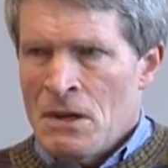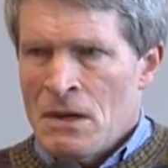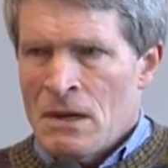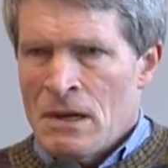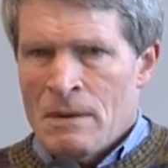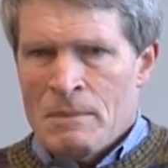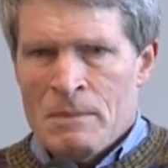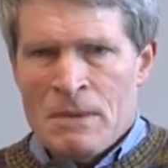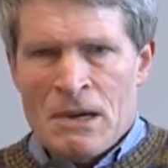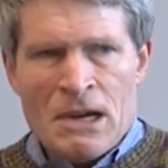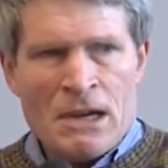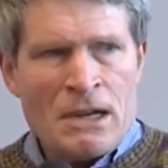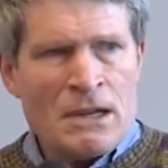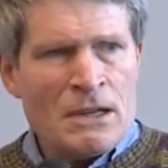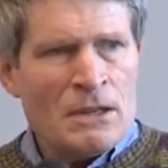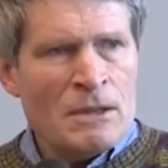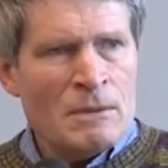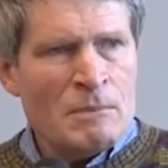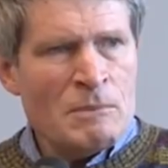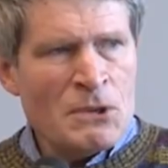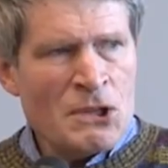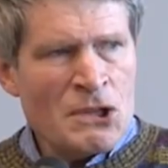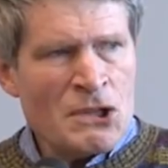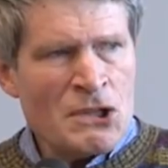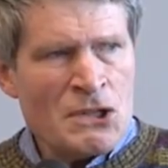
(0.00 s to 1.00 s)
Now, back in
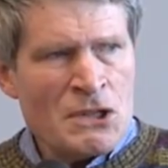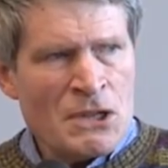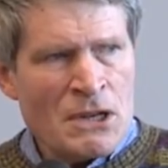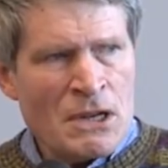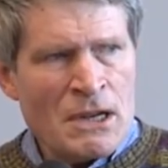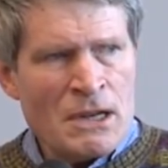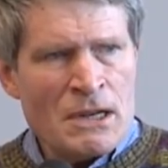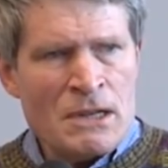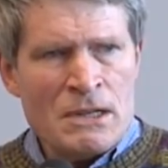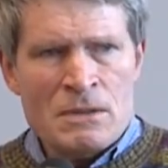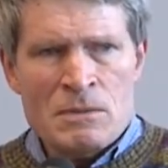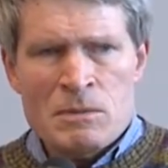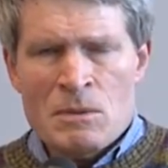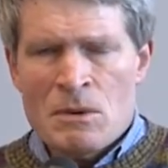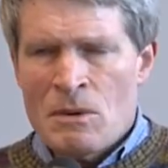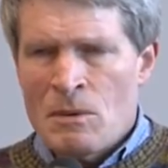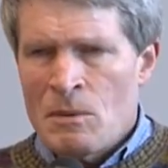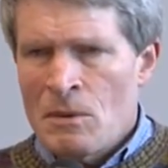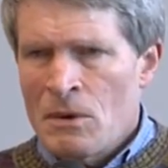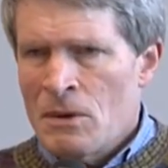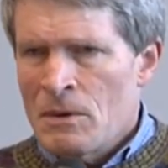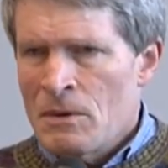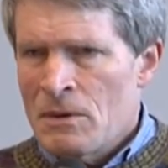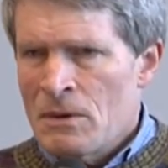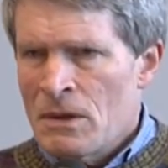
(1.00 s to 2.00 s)
the Bush days, we
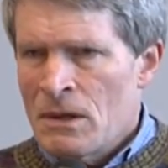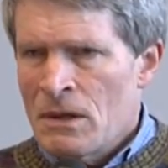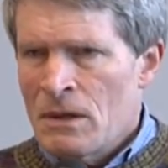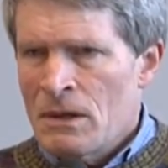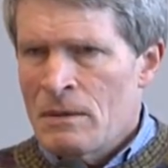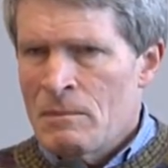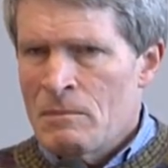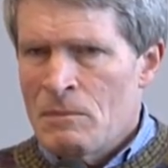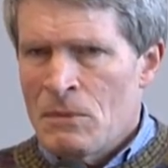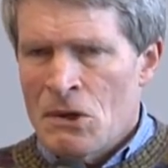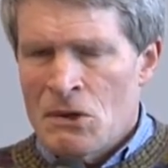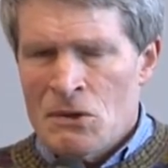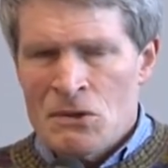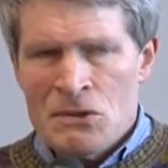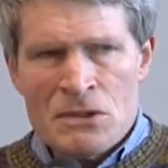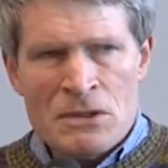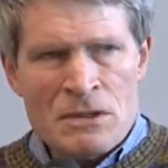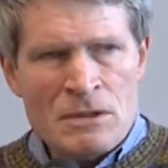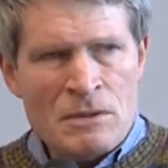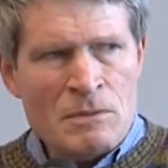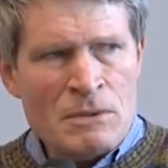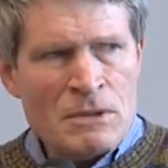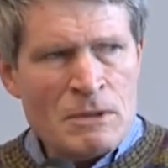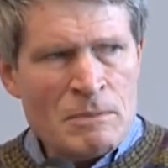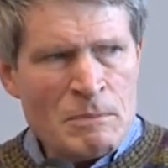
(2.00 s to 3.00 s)
were dealing
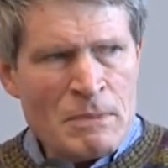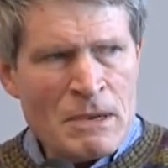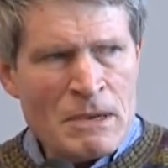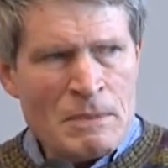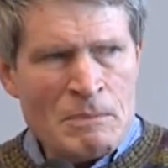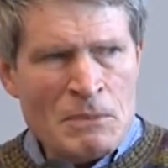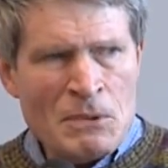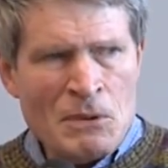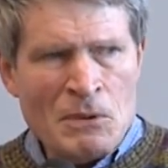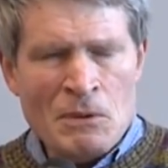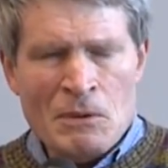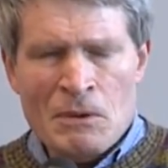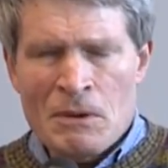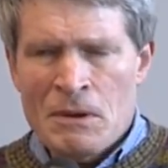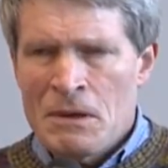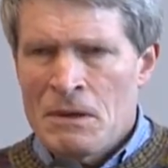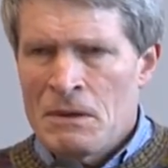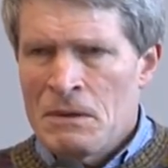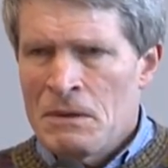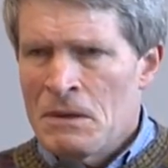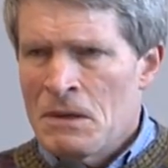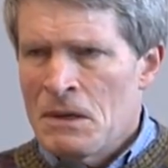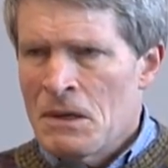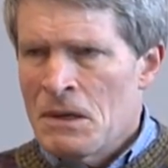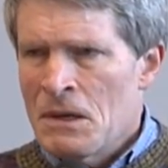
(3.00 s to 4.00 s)
mostly with people
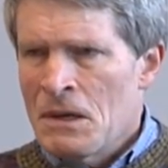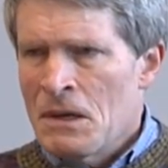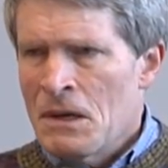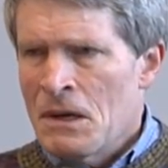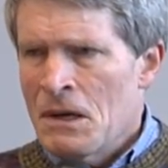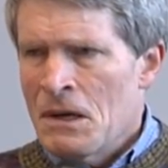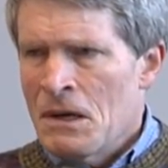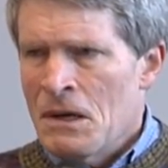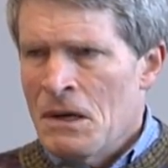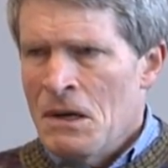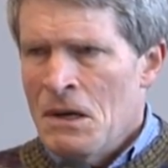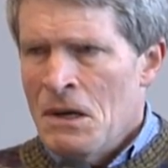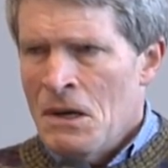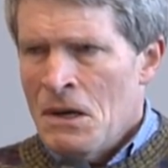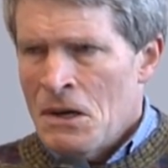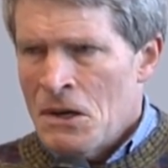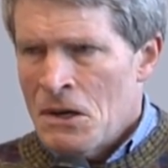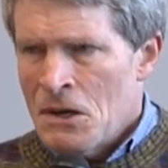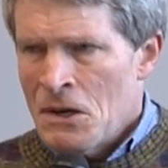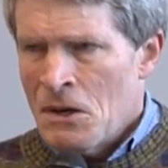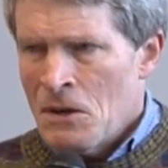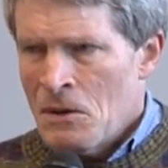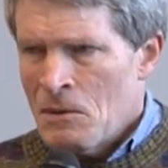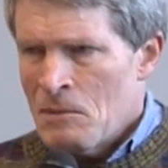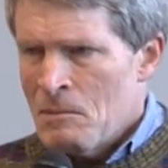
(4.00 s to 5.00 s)
in the, uh,
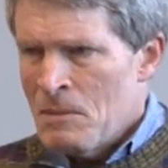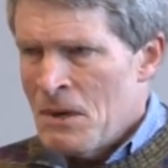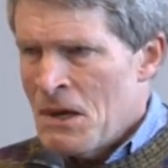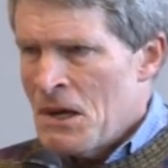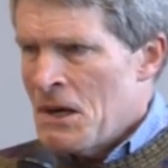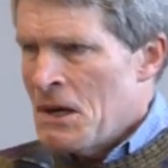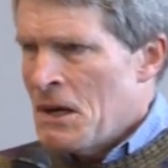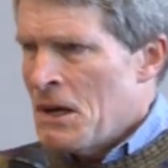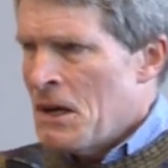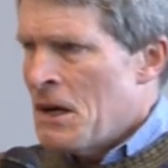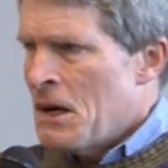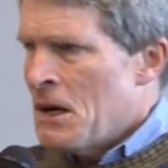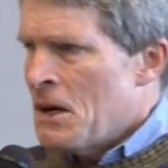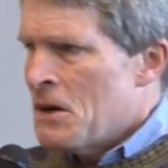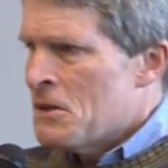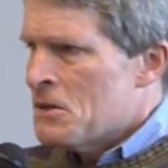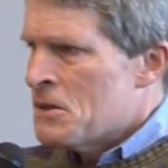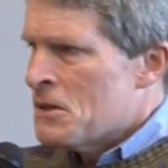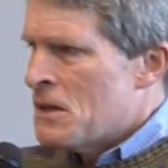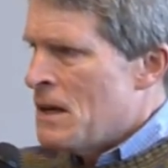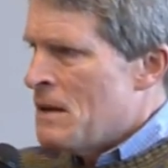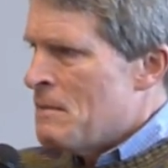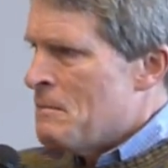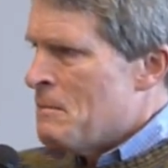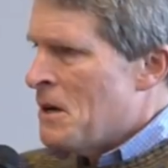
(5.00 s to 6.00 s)
you know, millionaires,
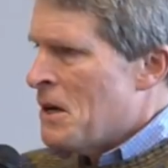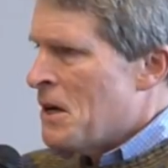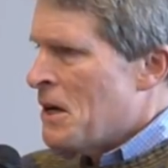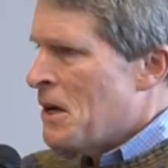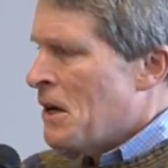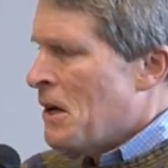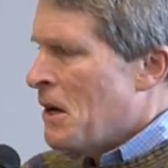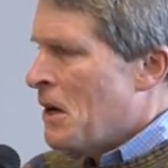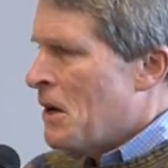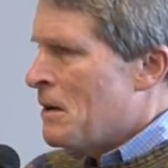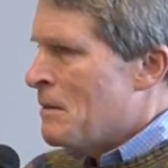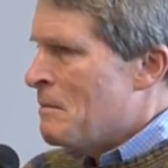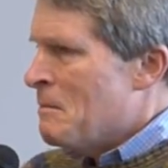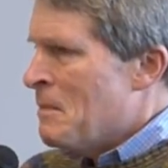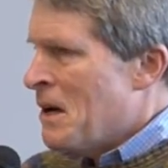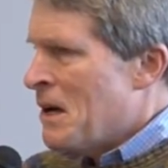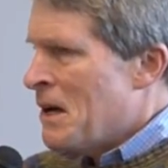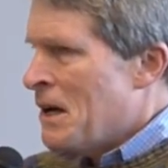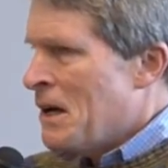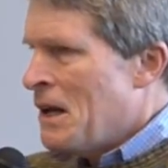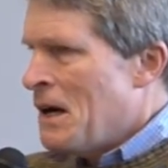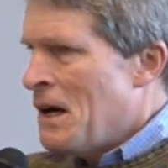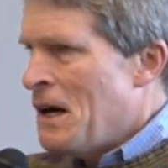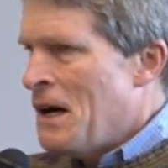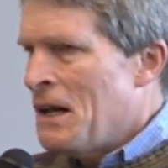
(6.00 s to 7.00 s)
$10 million, $100
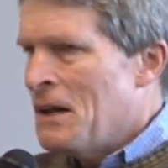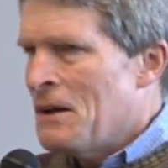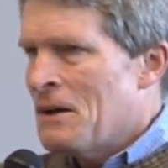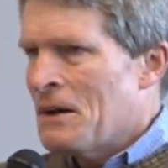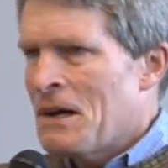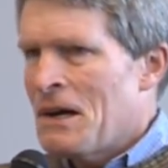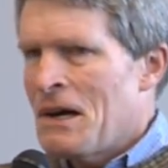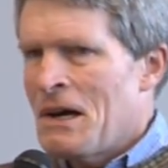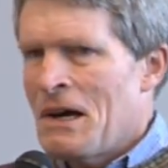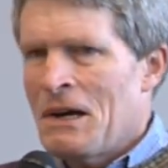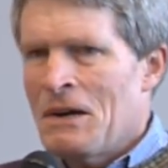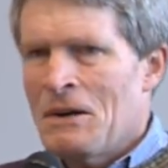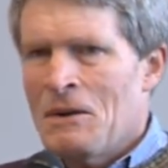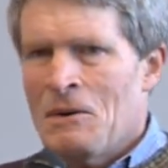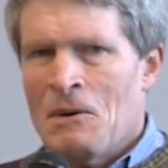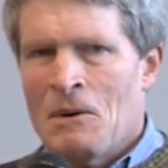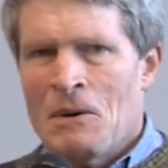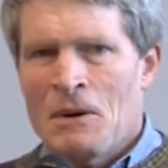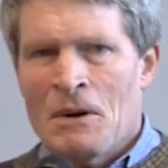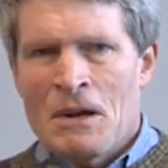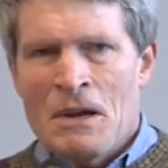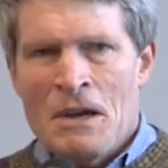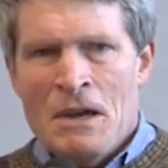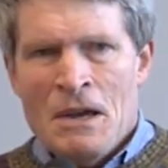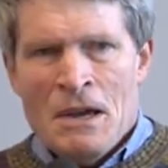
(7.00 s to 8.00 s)
million
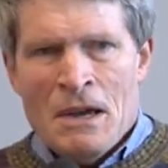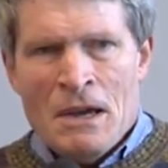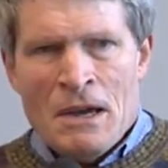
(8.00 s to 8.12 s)
category.